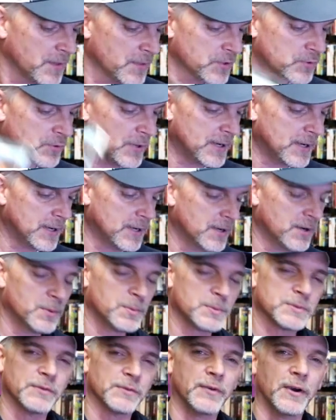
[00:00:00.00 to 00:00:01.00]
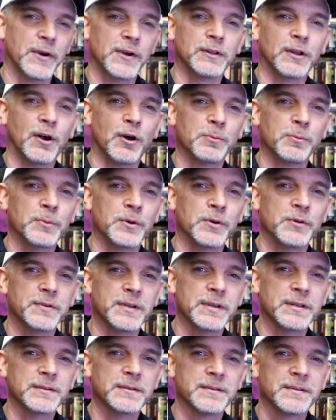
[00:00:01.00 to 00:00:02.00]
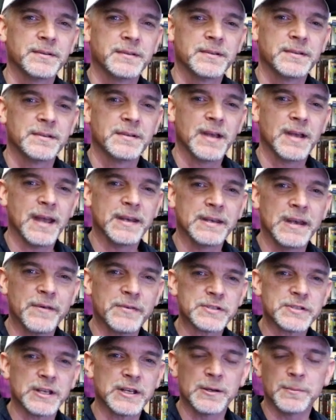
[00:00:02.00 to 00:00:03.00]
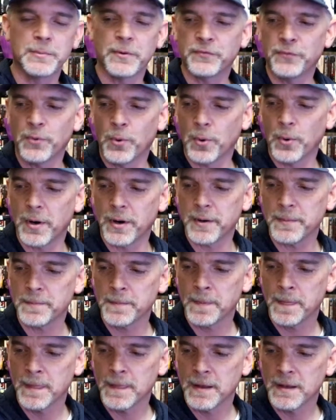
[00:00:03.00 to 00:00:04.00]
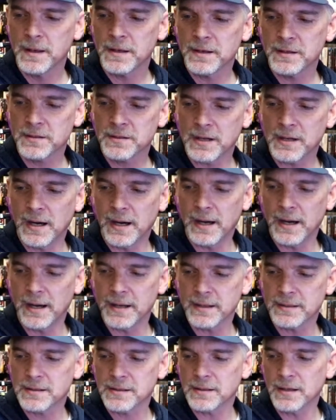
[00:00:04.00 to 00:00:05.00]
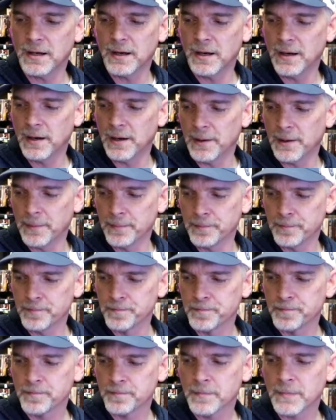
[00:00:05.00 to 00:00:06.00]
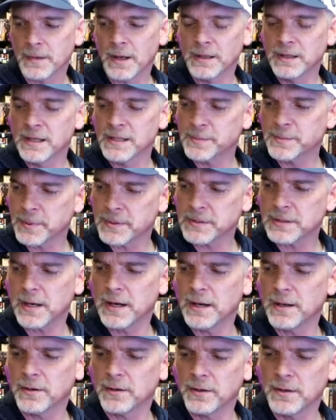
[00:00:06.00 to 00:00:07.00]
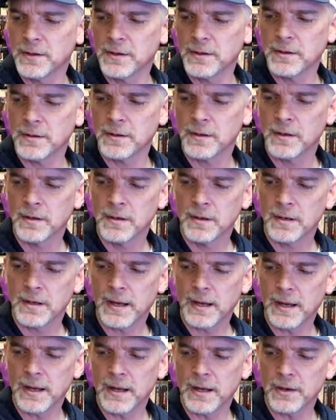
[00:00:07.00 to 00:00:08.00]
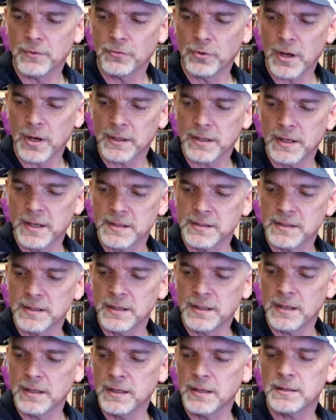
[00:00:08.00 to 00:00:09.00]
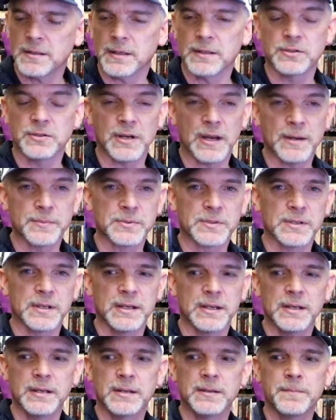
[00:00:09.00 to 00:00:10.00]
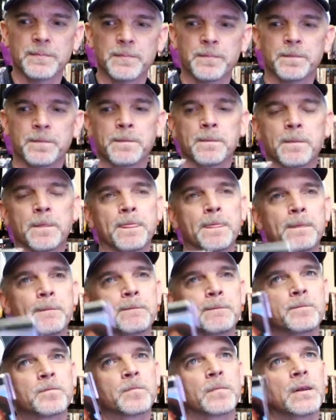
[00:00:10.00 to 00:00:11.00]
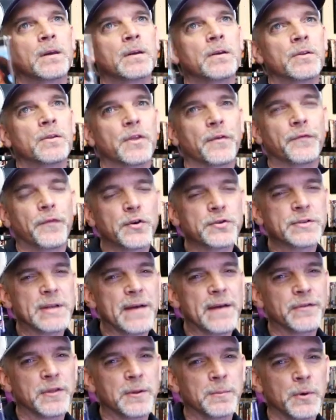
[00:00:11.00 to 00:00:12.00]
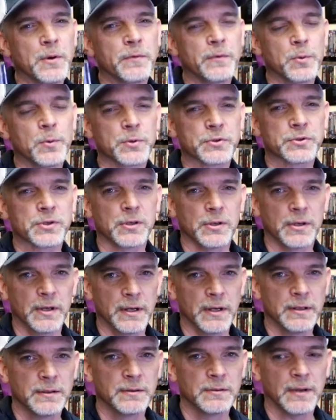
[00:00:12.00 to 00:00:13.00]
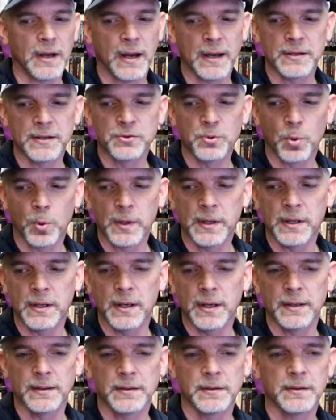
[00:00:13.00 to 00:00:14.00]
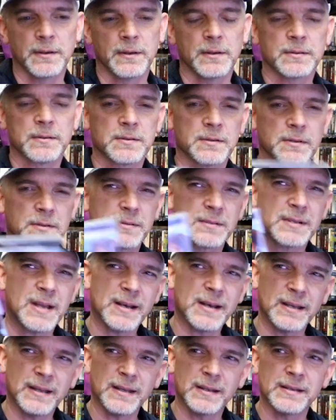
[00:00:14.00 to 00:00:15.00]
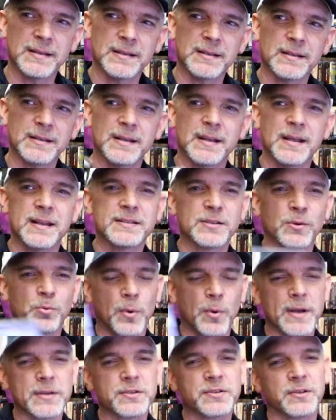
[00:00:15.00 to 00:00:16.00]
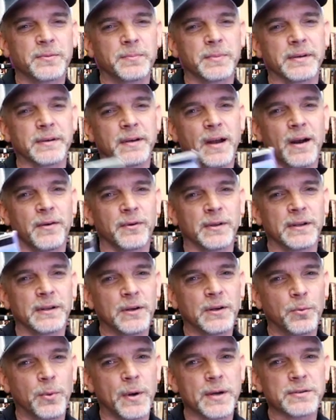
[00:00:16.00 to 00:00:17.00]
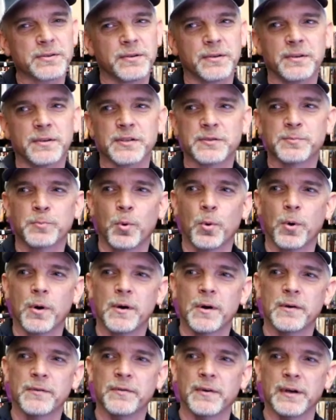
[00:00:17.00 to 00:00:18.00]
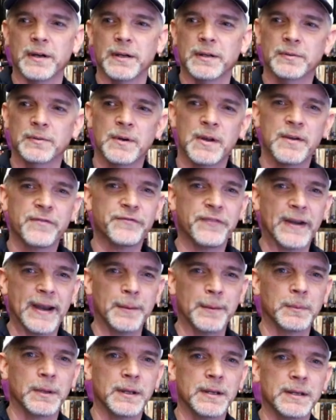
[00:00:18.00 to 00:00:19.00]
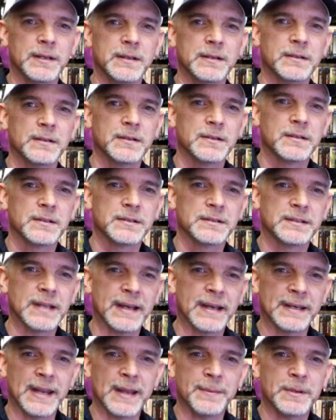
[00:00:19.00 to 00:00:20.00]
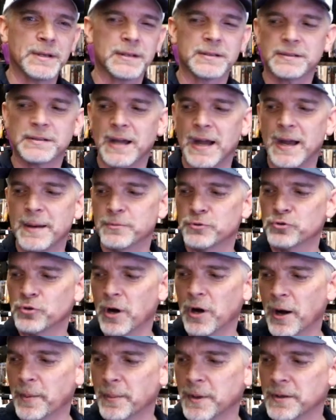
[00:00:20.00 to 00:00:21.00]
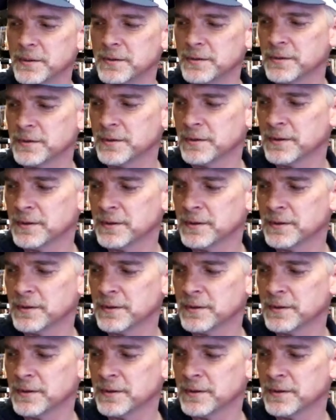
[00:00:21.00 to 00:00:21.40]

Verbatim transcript: This right here was a very long movie. Had seen it before. It's got um, Elizabeth Taylor and Rock Hudson in it, and James Dean. The first half of the movie was good. I enjoyed it. It's kind of, it's a Western, but not really a Western. It's more of a family dynamic type drama.